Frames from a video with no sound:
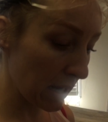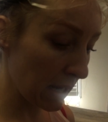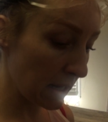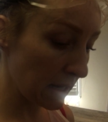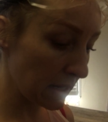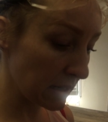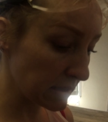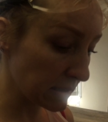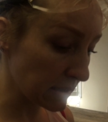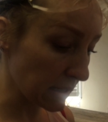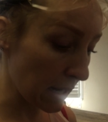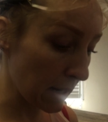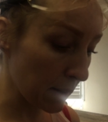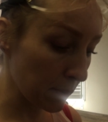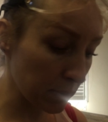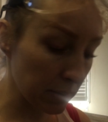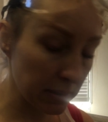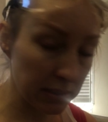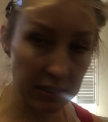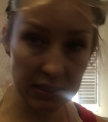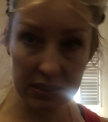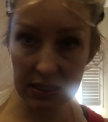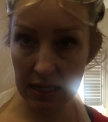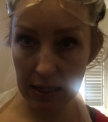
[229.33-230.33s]
is I'm
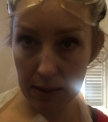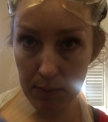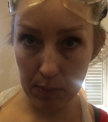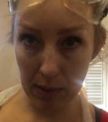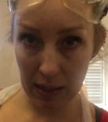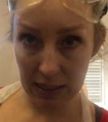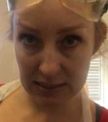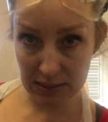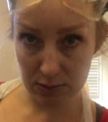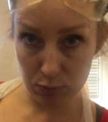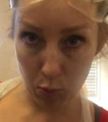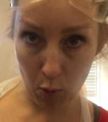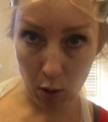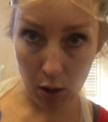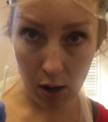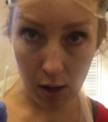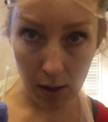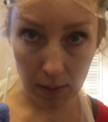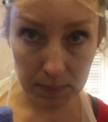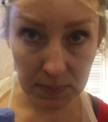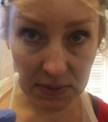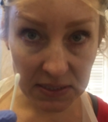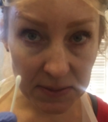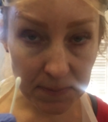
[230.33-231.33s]
going to take my
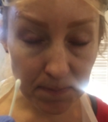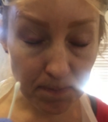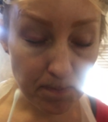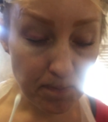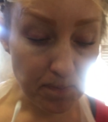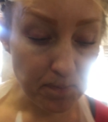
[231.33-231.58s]
swabs.